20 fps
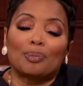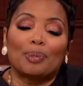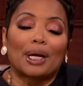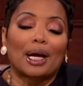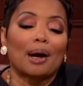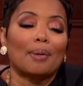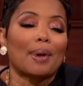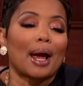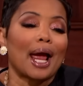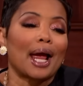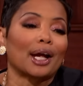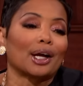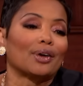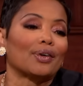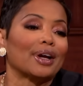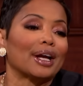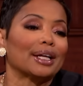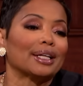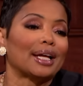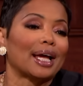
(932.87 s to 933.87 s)
become
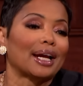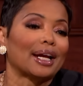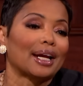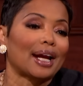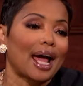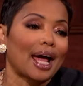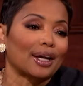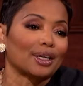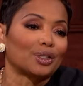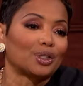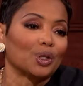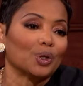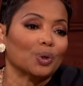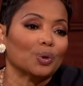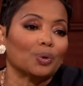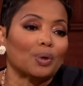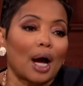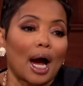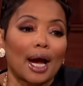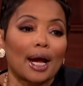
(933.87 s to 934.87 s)
angry and get an
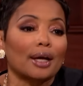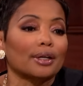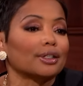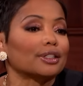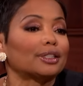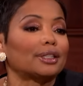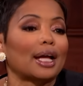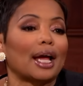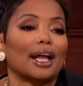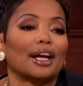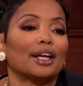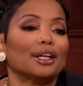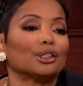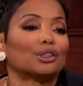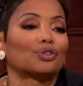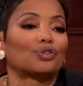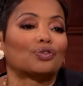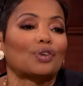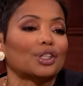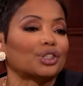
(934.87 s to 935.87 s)
attitude. I understand
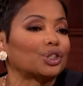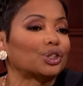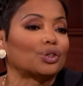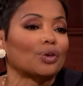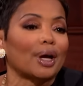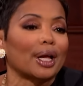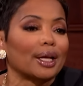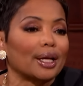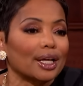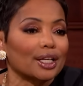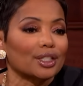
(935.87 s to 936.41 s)
he's frustrating